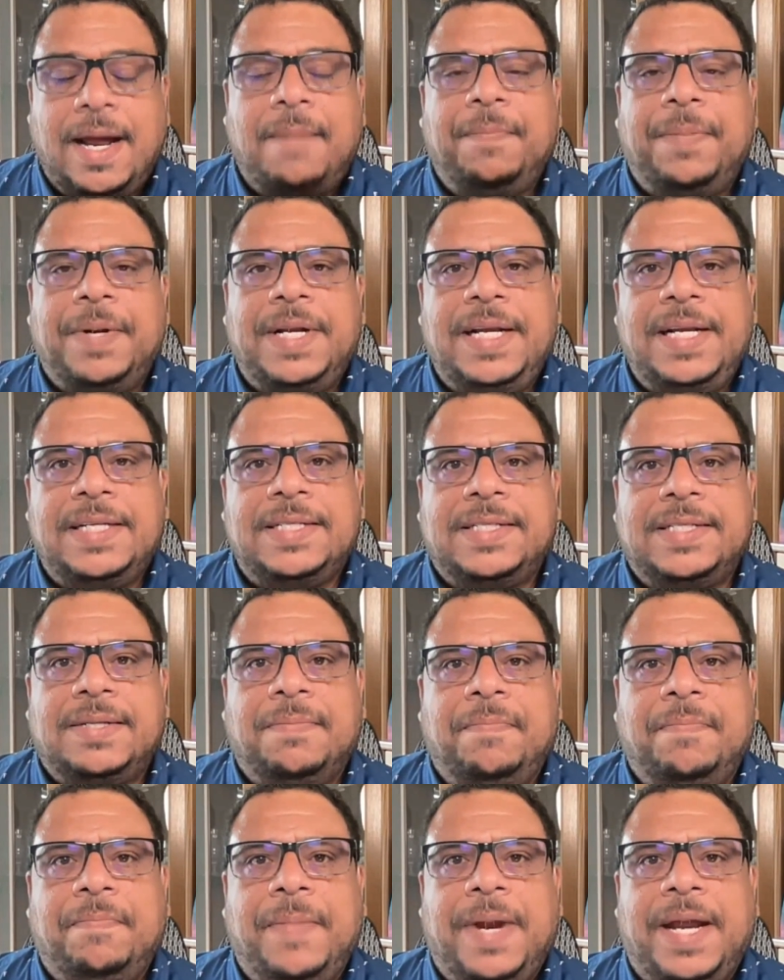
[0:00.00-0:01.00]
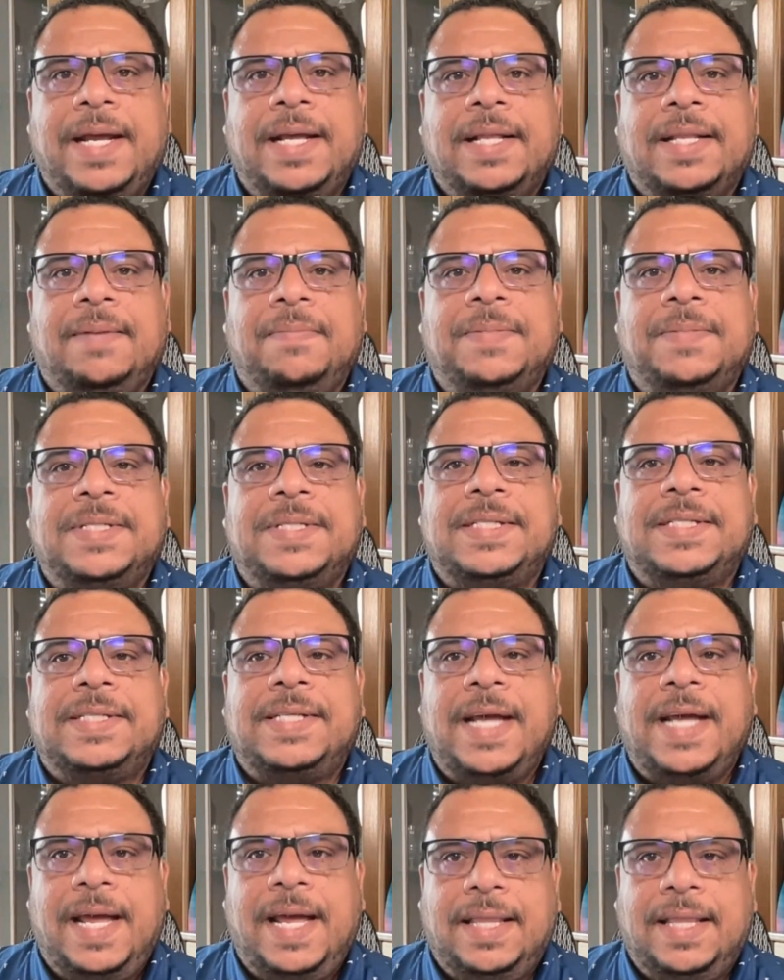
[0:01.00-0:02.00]
uh, companies making
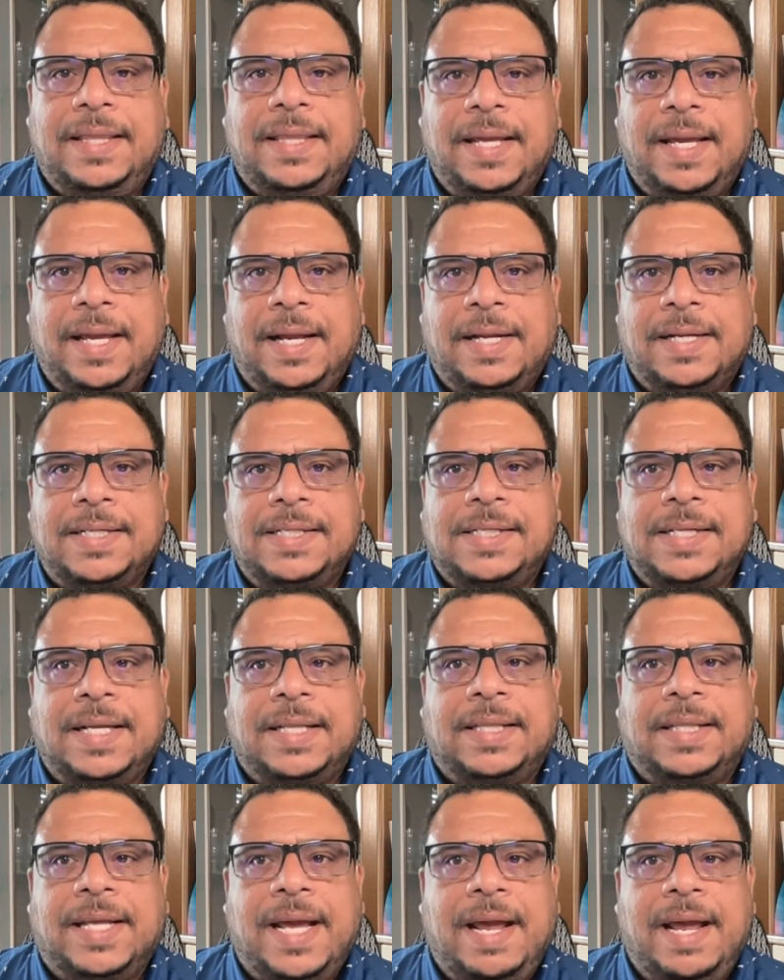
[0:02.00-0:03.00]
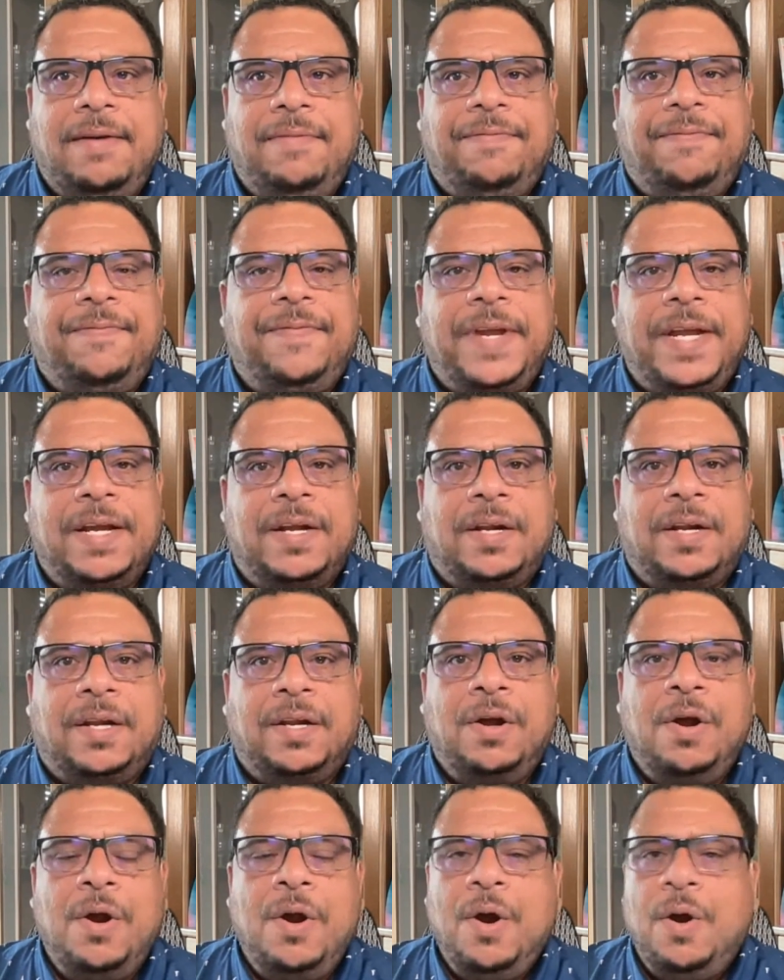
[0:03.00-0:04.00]
them say things that
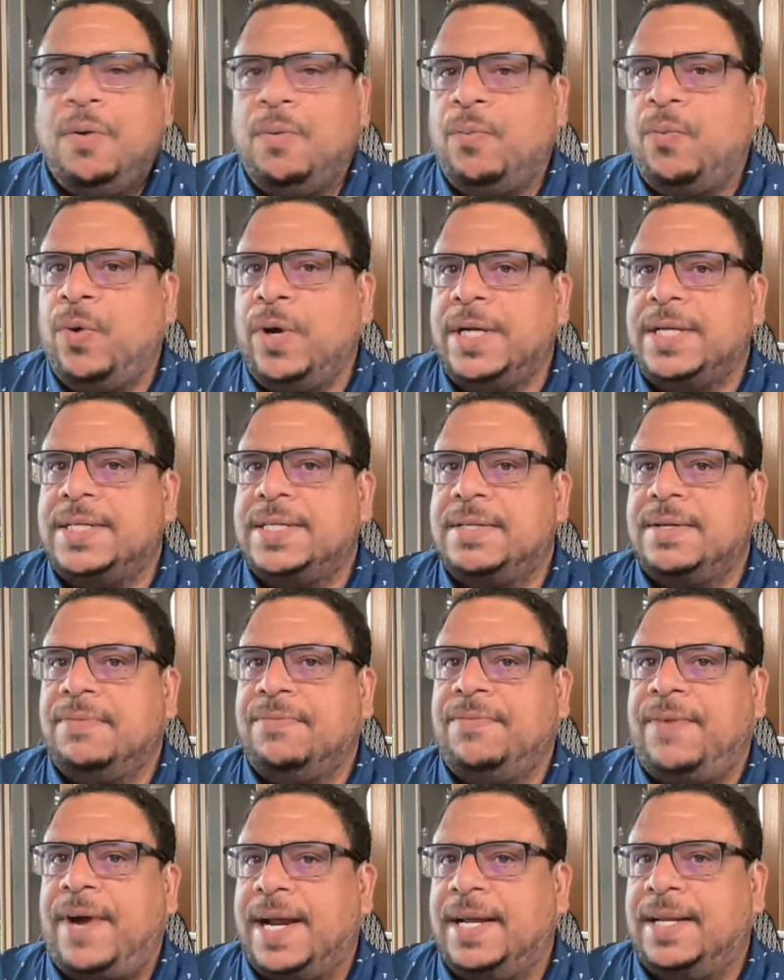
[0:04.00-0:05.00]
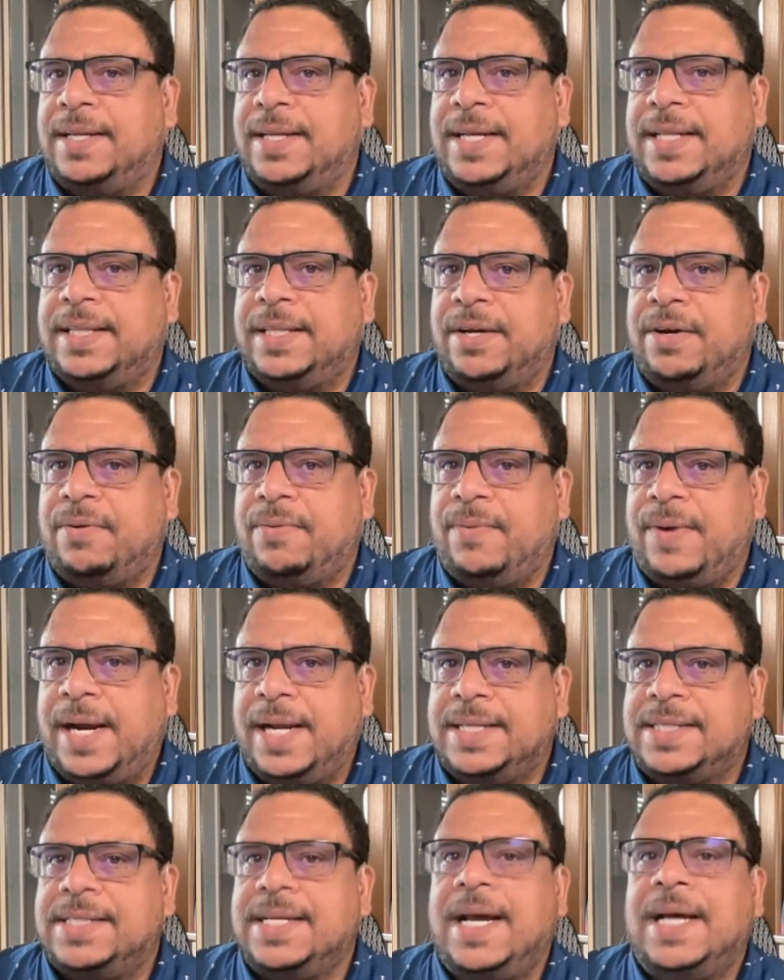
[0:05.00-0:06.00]
they feel would
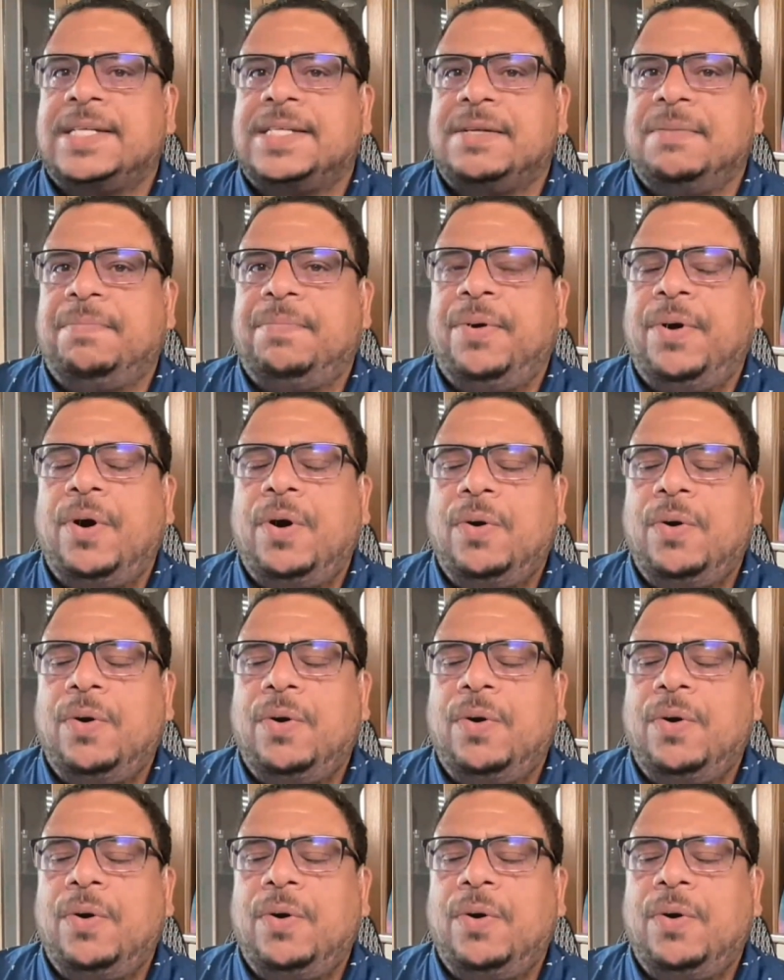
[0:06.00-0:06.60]
violate their rights,